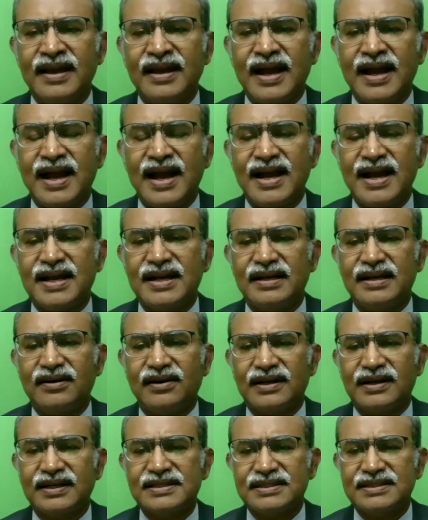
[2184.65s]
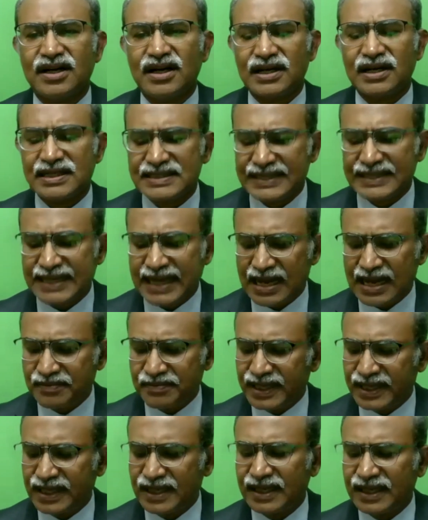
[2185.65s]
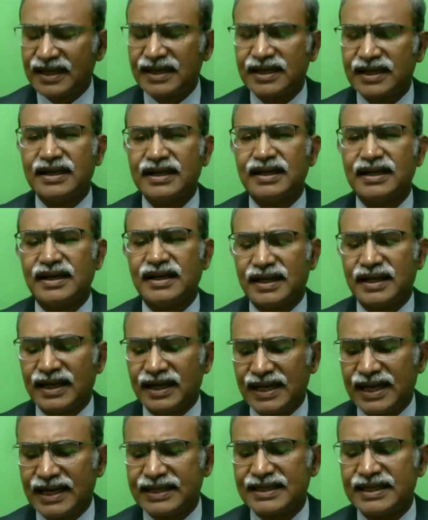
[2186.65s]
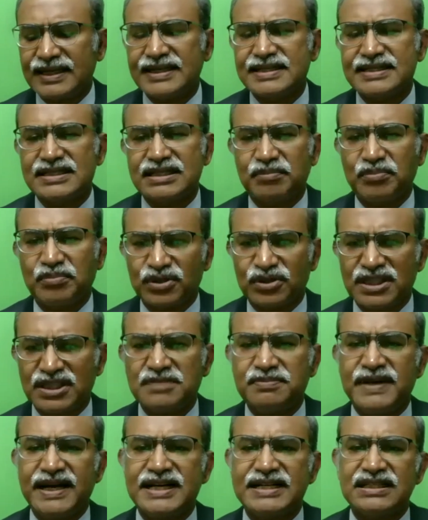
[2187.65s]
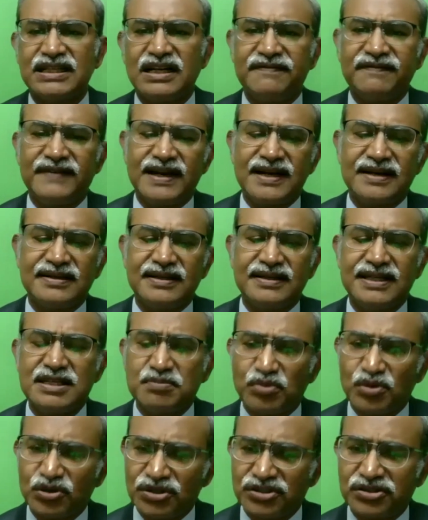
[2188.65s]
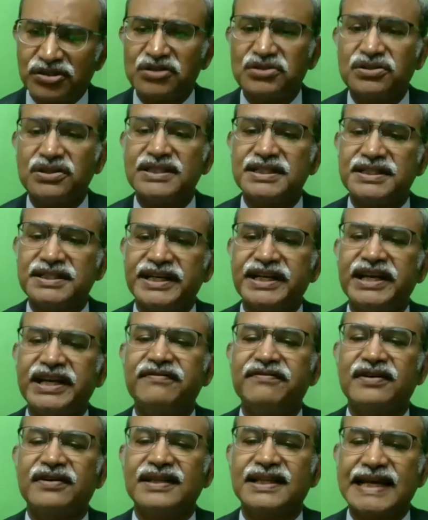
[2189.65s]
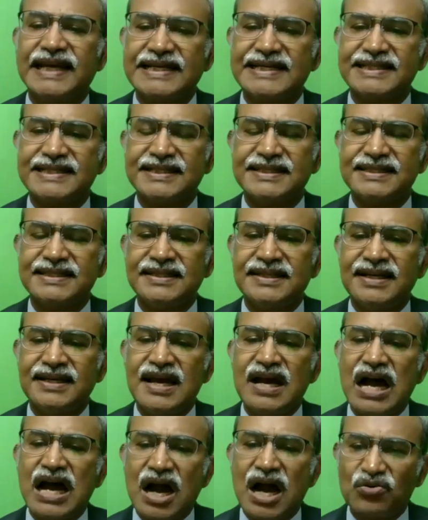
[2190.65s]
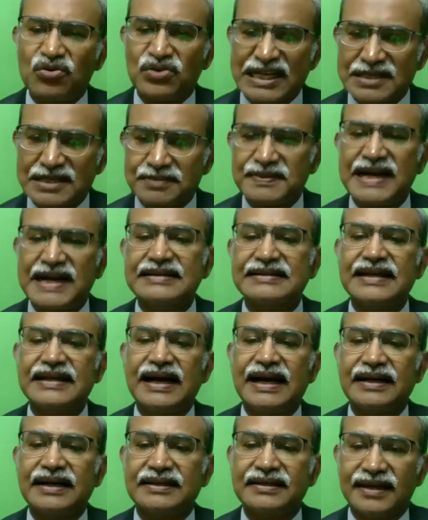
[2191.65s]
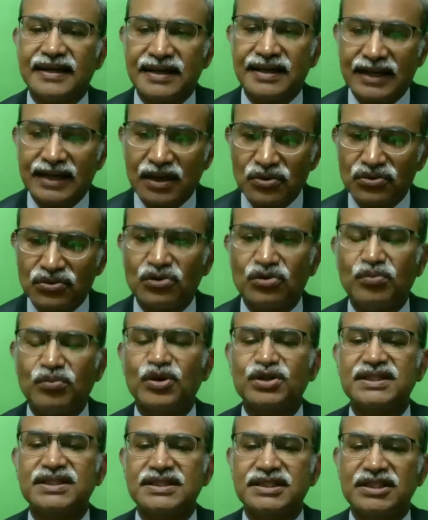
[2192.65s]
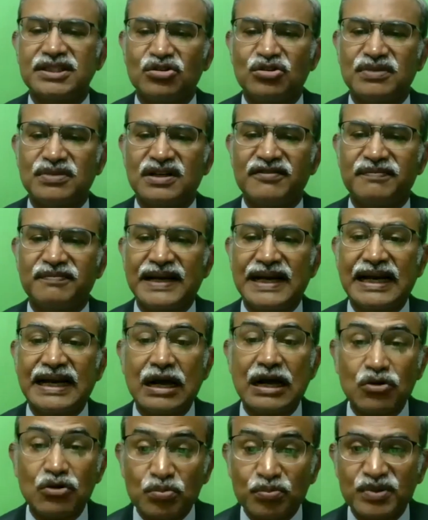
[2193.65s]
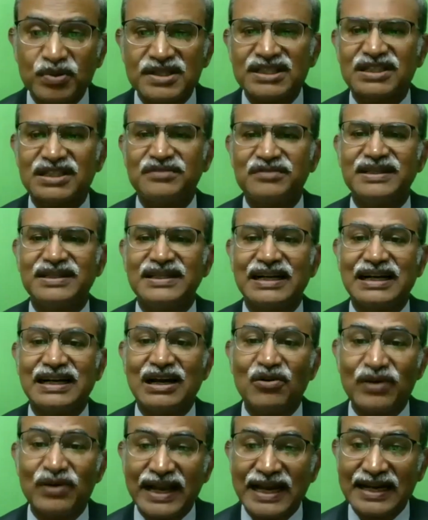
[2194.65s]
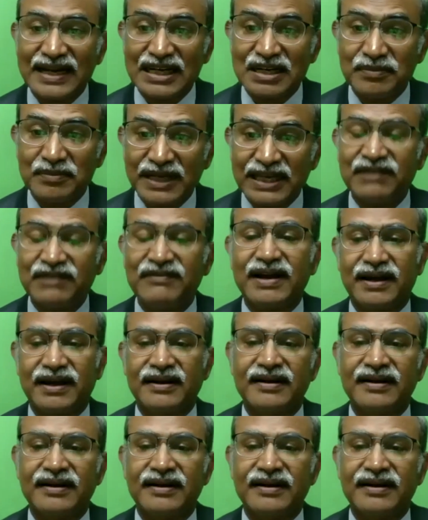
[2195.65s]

And organs can be collected. It's a process by itself, and this process also is a training for the youngsters, how to explant the heart and how to process a homograft bank, how to preserve it, and how can it be given.